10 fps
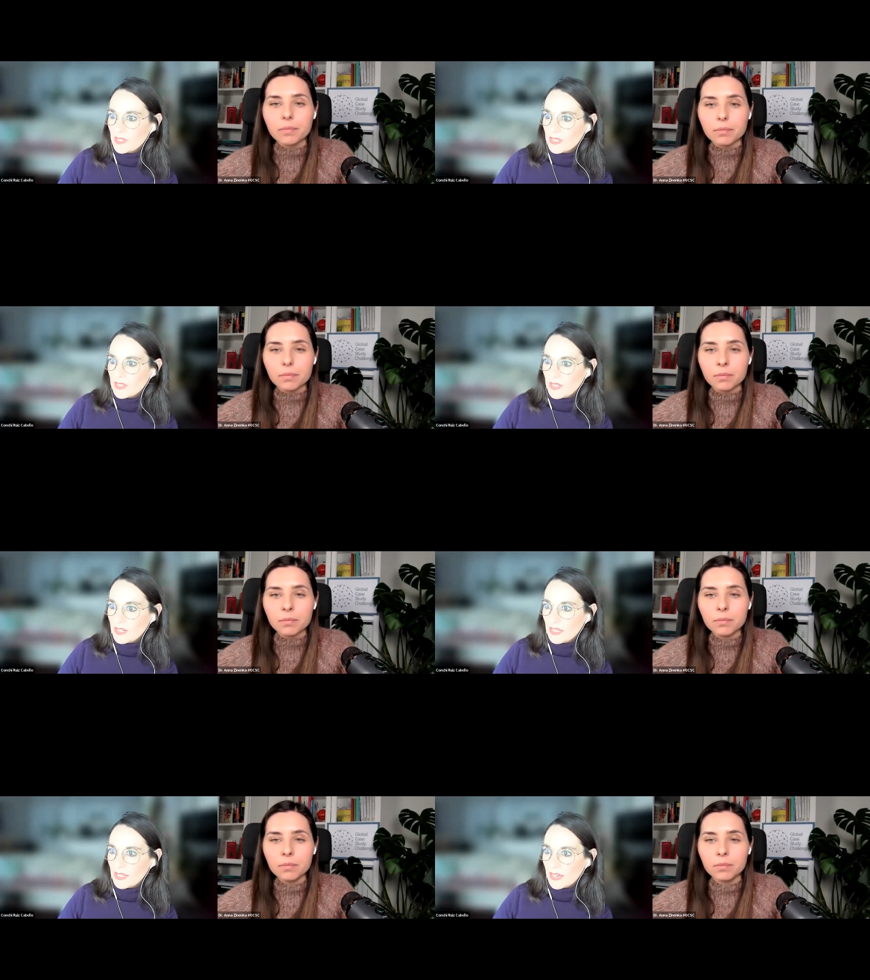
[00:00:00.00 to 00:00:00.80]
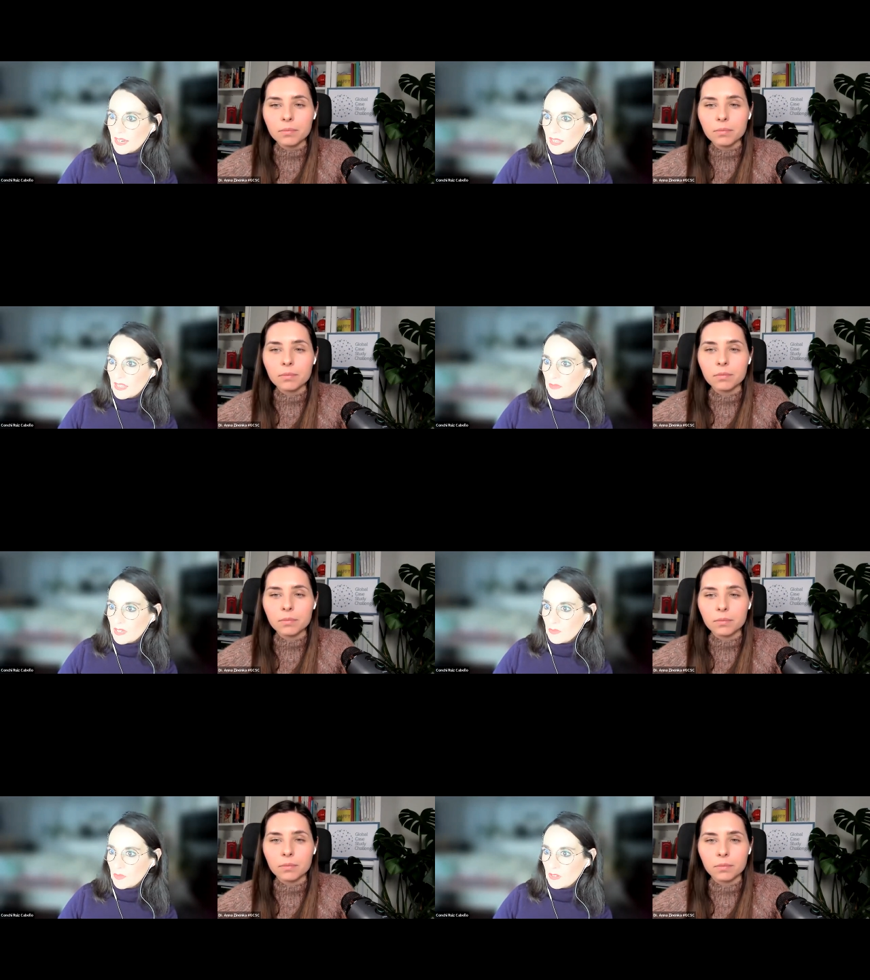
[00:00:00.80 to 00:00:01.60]
Speaker 1: the Genially
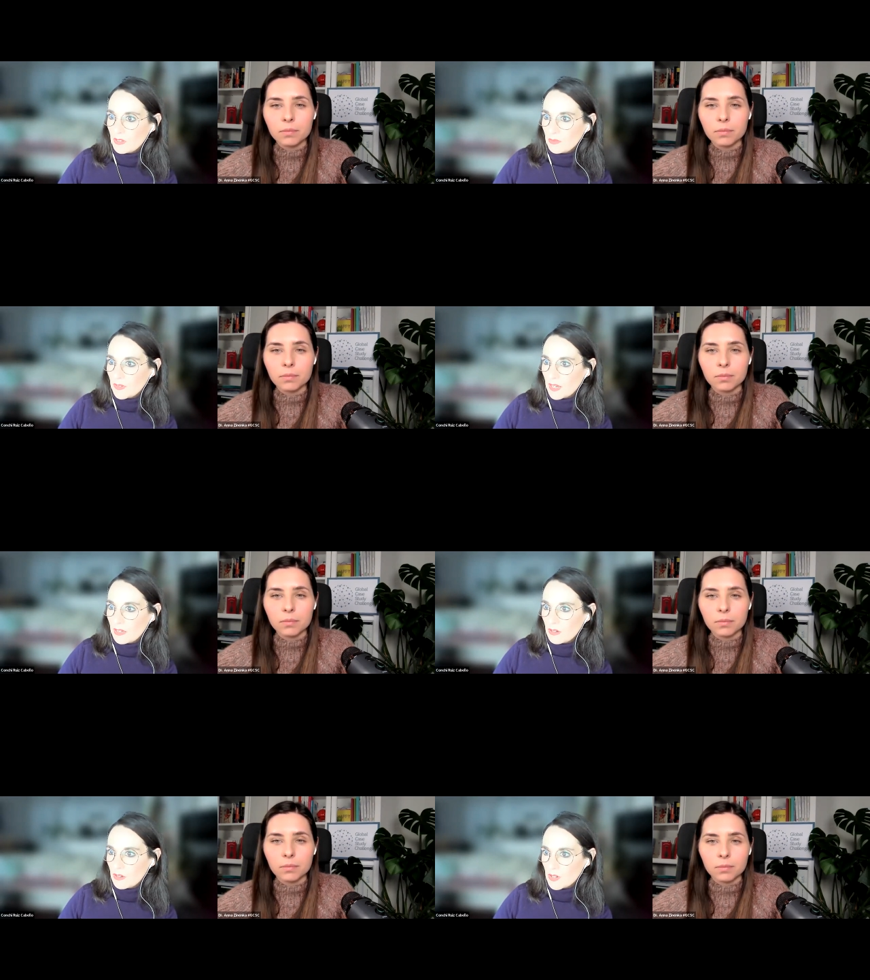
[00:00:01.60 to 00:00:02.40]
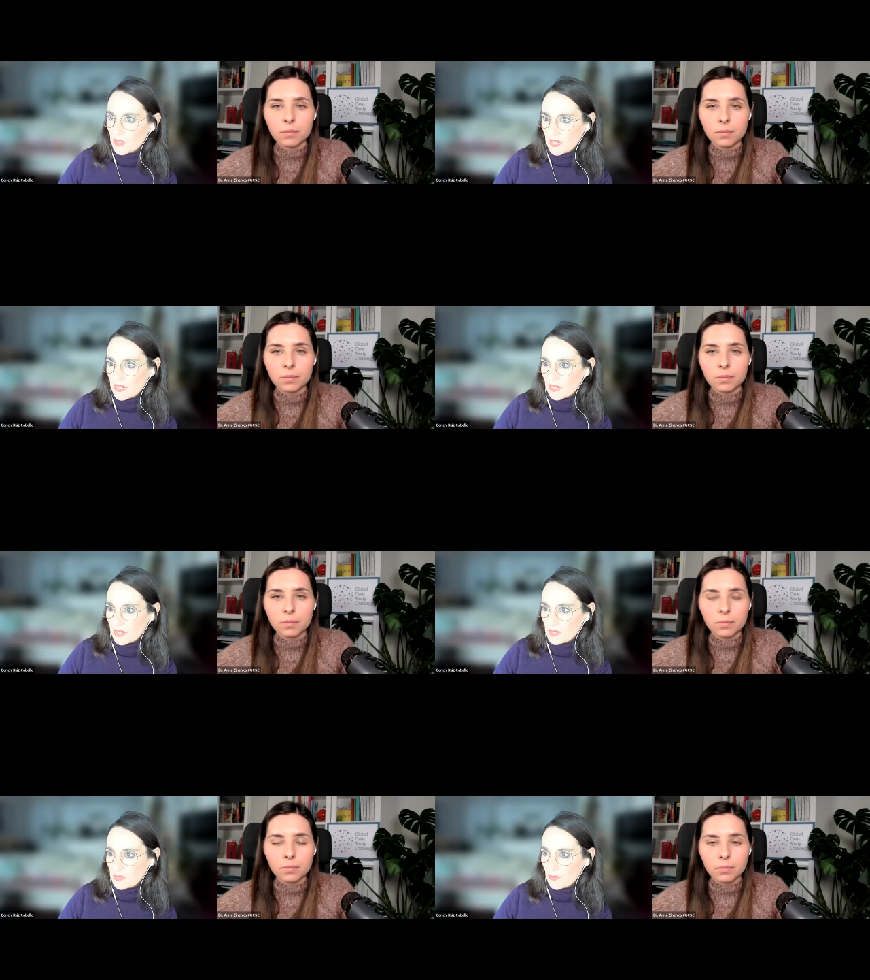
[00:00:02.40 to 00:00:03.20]
Academy where you find courses
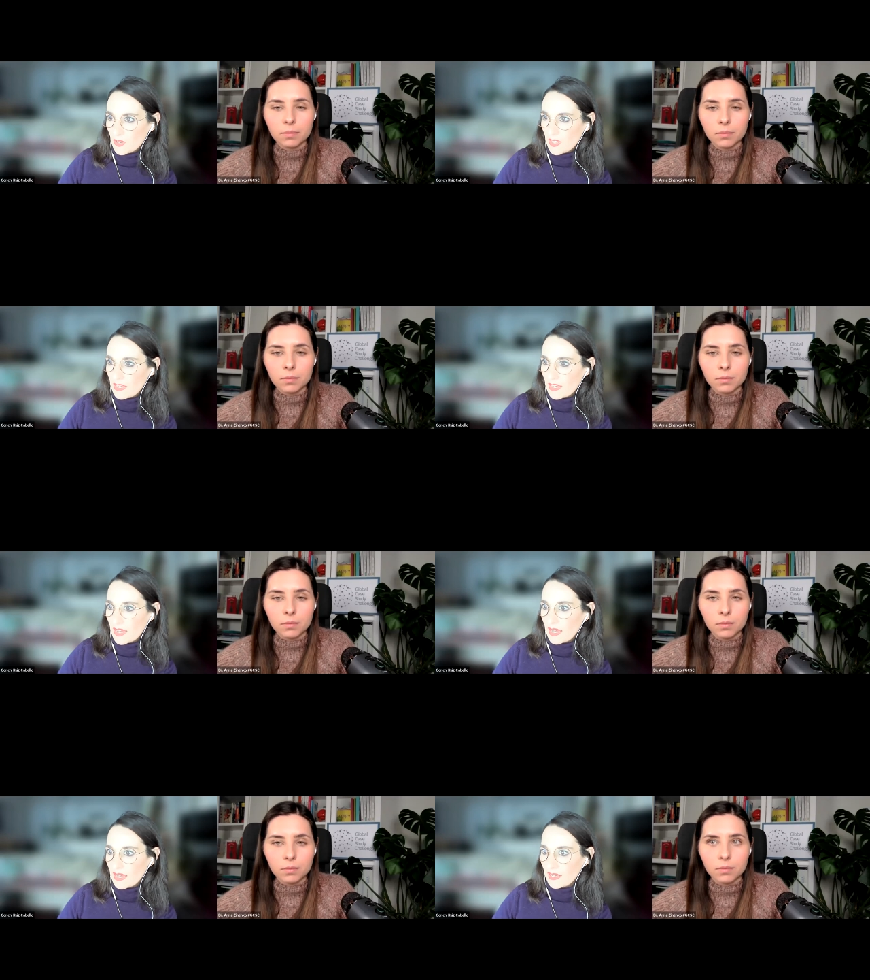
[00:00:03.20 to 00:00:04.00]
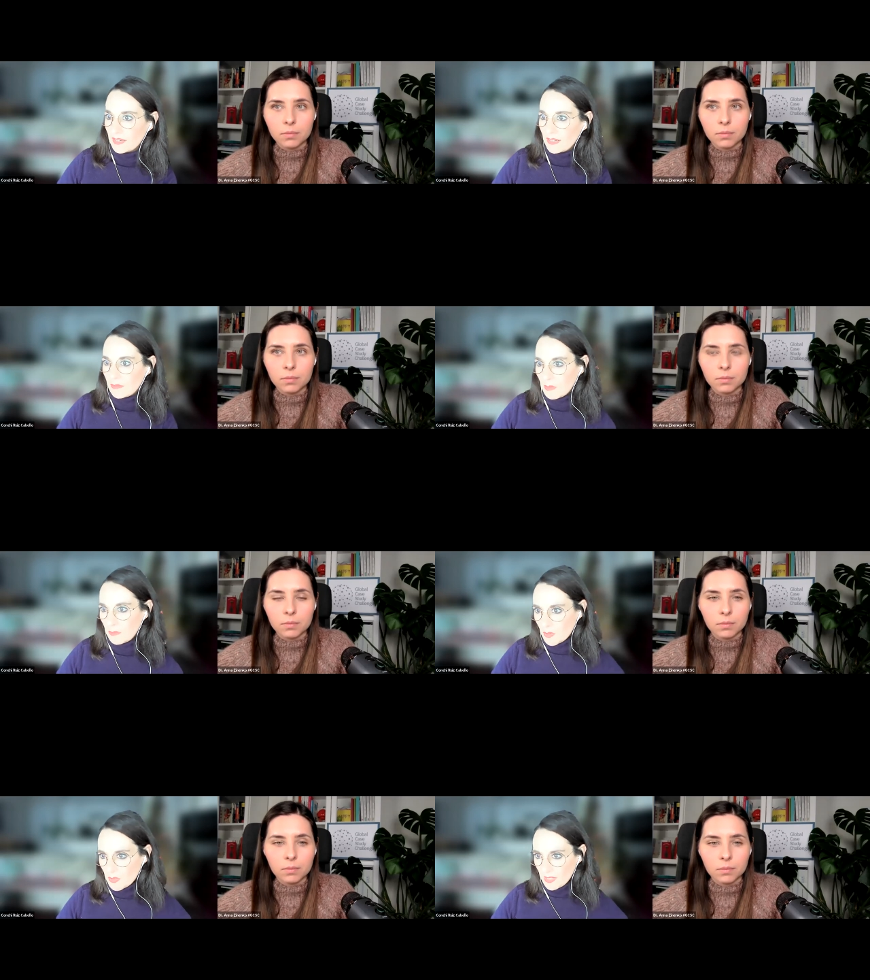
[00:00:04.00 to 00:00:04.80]
and it's free. And let me
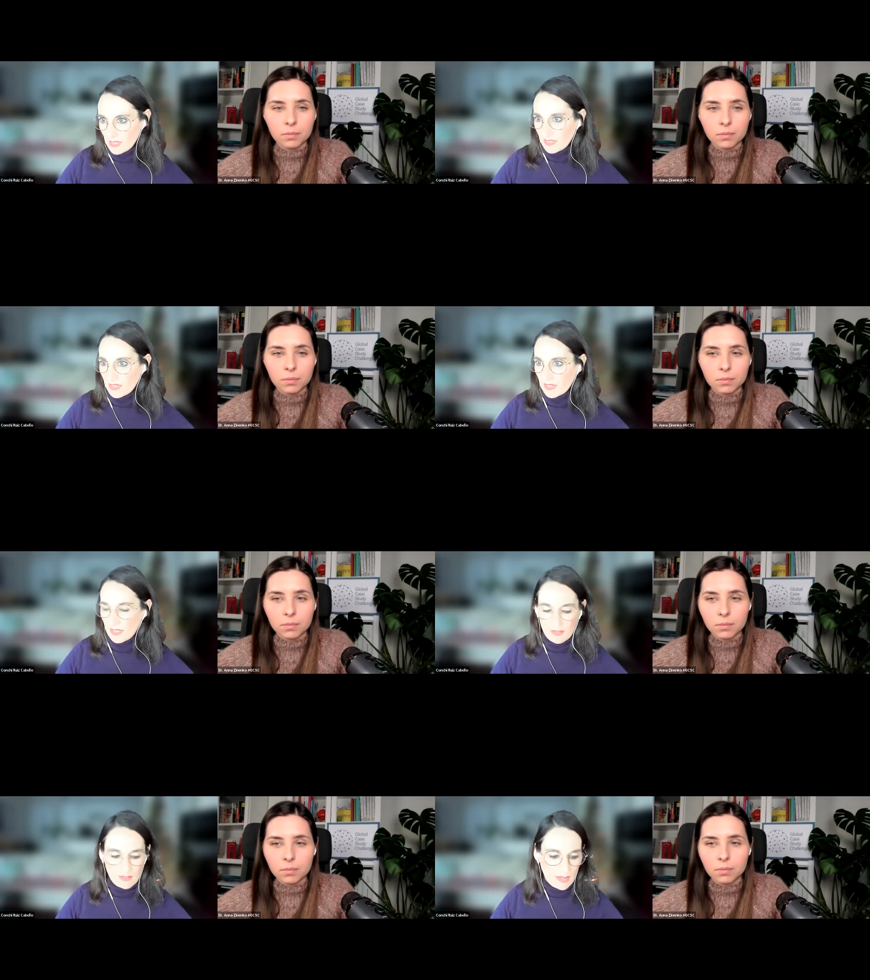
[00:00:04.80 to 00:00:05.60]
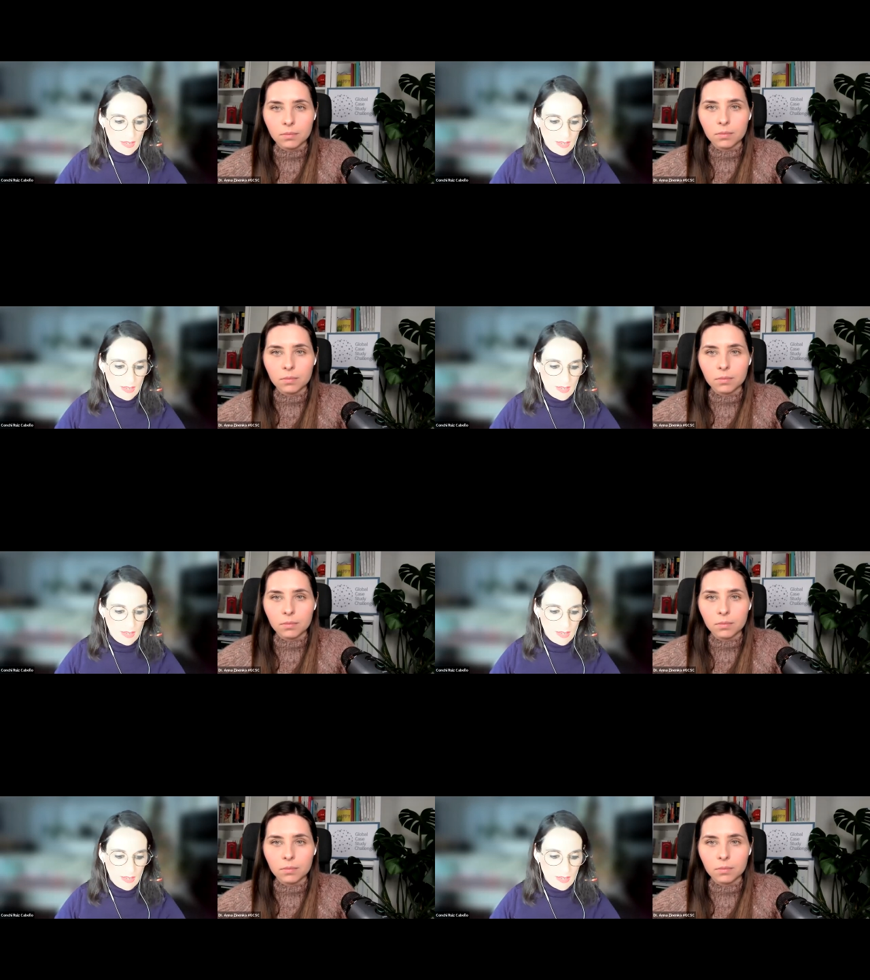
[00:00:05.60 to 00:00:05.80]
post the link again.